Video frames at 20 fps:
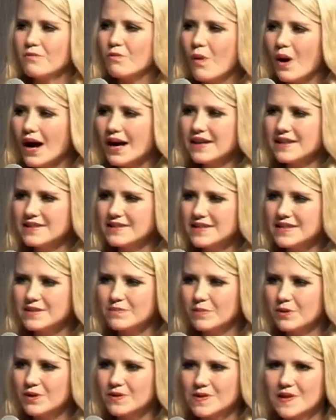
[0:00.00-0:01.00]
why does this
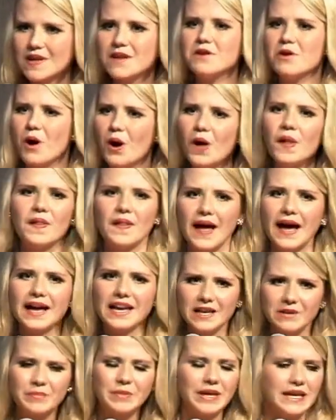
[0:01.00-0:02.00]
person not
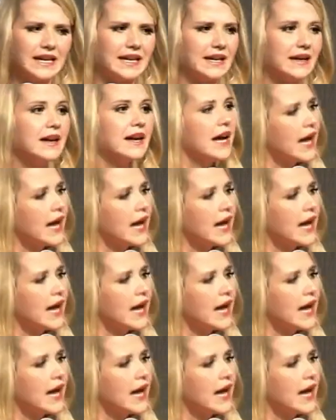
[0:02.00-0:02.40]
like me?